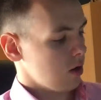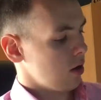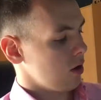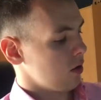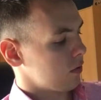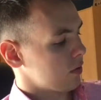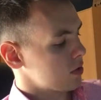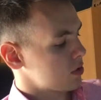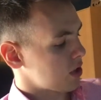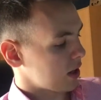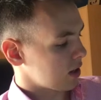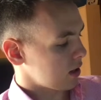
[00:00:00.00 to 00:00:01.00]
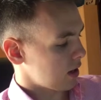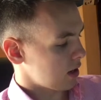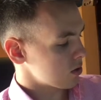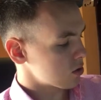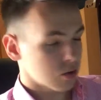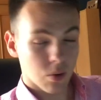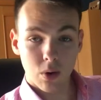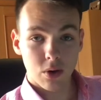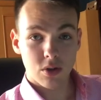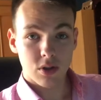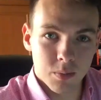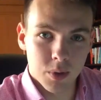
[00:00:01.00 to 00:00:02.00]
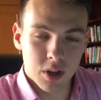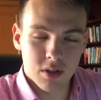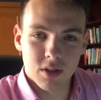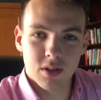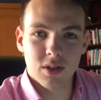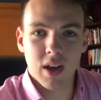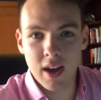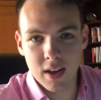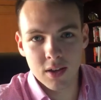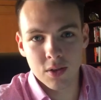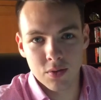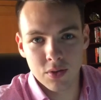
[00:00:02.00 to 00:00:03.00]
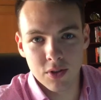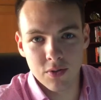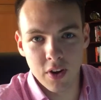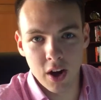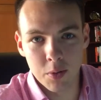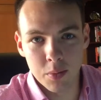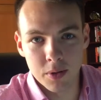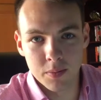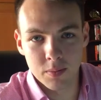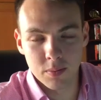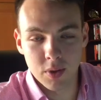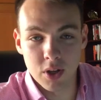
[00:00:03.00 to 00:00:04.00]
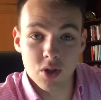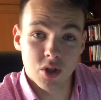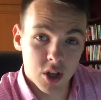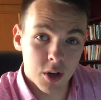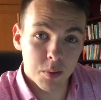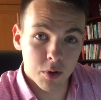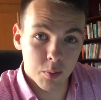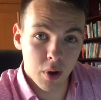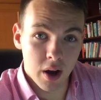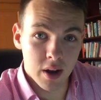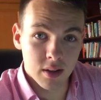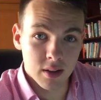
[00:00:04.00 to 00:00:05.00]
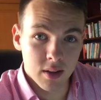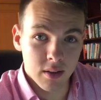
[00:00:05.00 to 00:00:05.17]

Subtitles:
of secondhand stores because it's A, good for the environment, it's cheaper to buy,